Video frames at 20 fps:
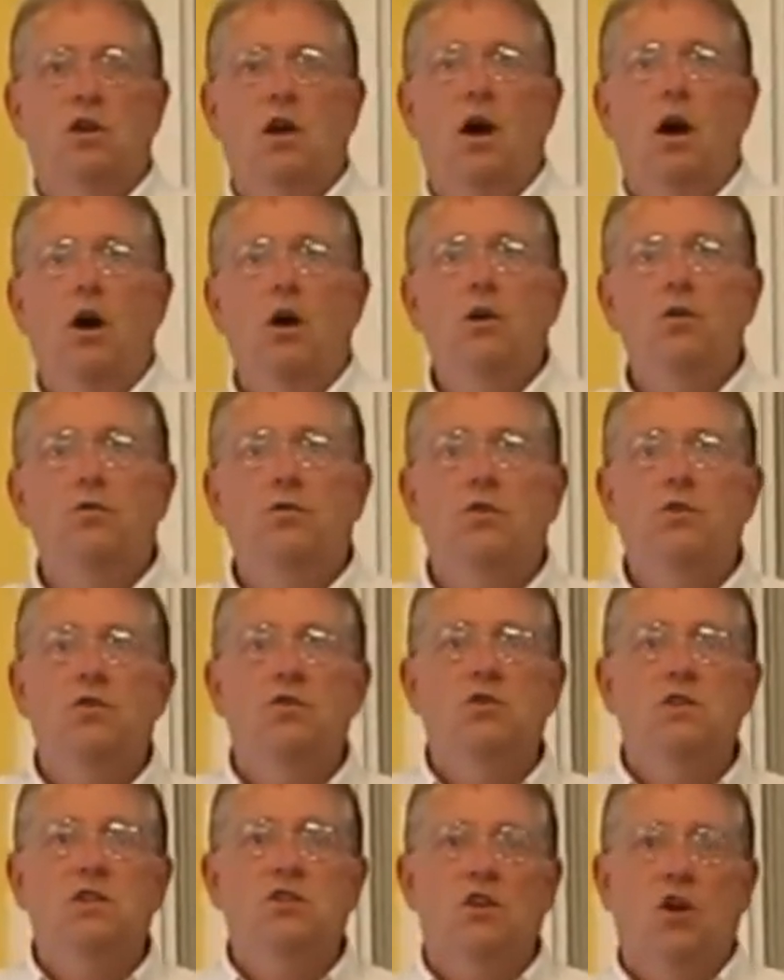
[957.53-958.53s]
ago. It's a
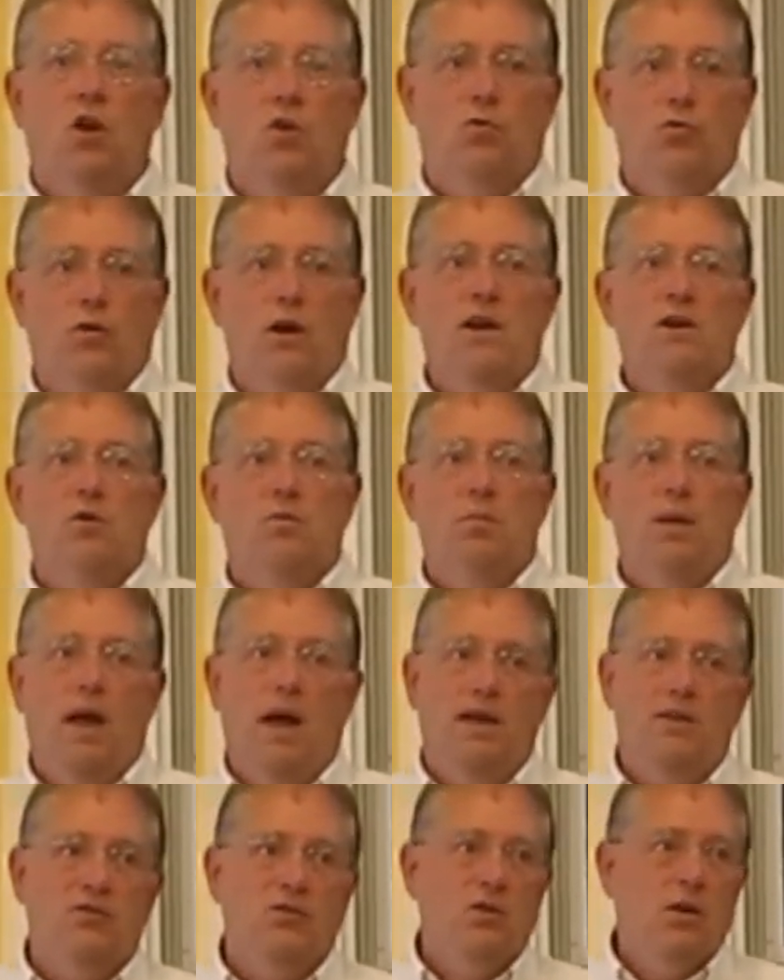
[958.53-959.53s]
disease called
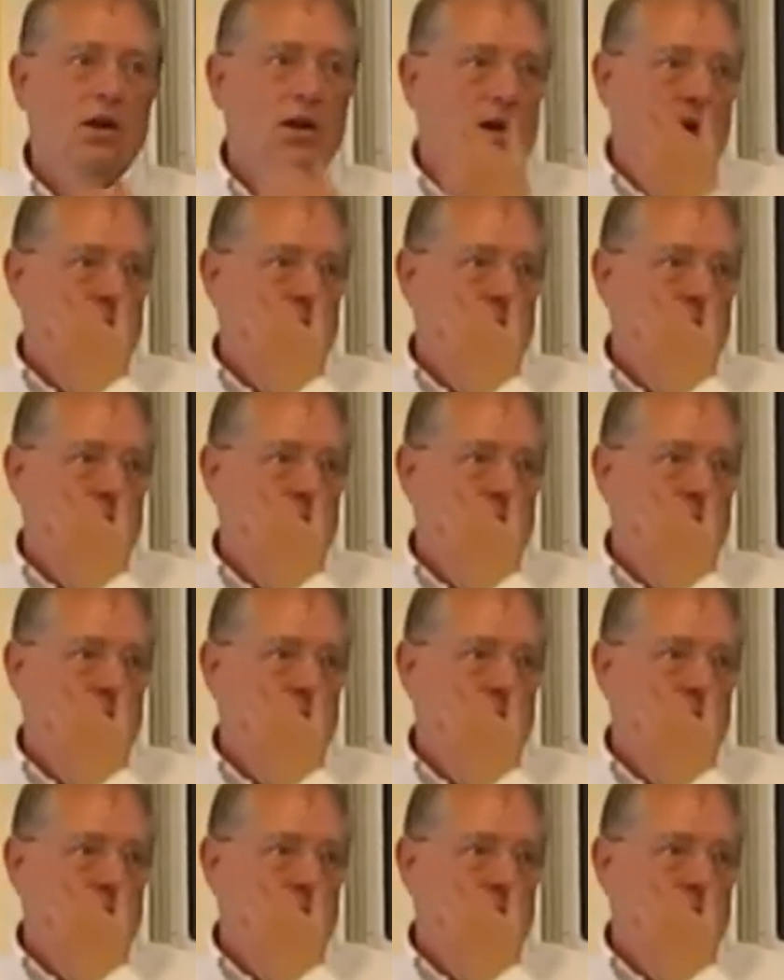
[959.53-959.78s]
rinderpest.